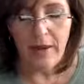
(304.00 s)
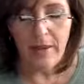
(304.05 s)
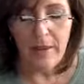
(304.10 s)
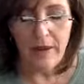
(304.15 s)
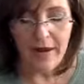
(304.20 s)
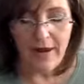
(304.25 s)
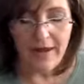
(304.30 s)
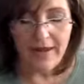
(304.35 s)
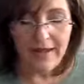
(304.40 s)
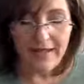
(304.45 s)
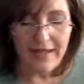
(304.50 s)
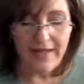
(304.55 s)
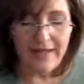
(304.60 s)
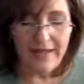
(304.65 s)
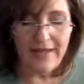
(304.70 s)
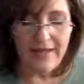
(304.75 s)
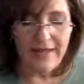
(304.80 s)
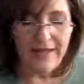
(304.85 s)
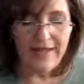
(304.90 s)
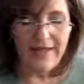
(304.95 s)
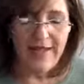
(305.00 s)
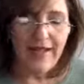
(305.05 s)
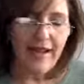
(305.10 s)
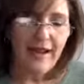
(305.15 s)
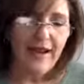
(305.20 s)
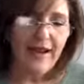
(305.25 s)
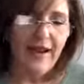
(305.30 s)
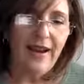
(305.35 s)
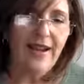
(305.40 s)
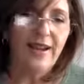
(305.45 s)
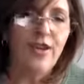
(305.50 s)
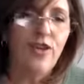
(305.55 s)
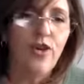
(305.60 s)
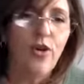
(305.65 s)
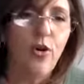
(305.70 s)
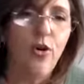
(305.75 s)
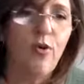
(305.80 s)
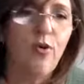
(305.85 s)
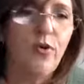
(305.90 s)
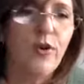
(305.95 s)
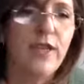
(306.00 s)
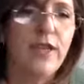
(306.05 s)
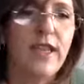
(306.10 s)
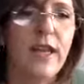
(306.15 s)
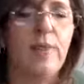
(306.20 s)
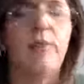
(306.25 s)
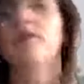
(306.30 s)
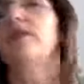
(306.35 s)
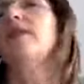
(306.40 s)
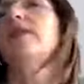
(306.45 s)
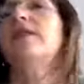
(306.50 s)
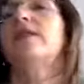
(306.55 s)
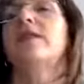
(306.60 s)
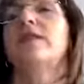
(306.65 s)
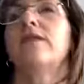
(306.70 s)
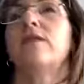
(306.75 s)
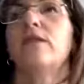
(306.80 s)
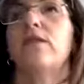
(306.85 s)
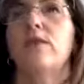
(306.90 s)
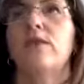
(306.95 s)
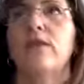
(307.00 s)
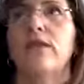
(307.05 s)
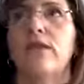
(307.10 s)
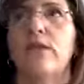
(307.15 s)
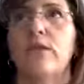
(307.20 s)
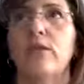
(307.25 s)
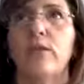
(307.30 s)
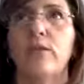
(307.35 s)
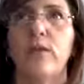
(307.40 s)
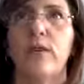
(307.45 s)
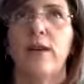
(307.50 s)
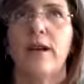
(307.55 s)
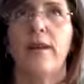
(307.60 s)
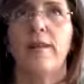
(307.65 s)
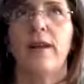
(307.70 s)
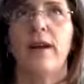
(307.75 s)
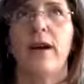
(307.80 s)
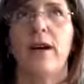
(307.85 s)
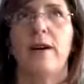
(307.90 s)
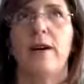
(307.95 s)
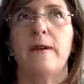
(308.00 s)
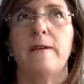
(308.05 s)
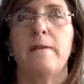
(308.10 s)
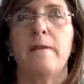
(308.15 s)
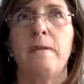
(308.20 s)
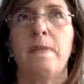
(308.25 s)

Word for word: but I can I know, for example, because Lord, the Lord put it on my heart.